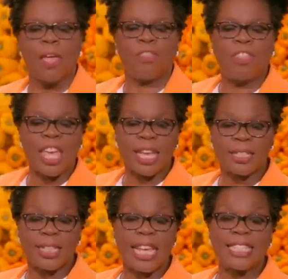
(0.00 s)

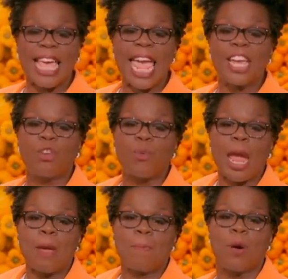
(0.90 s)
This is a
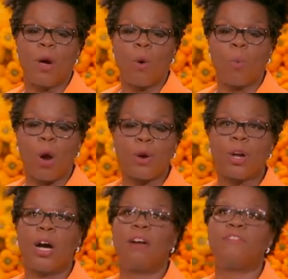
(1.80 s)
great work
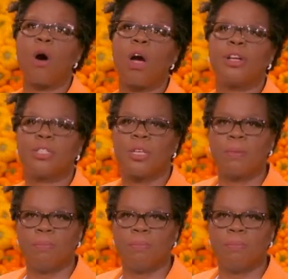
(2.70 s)
of art.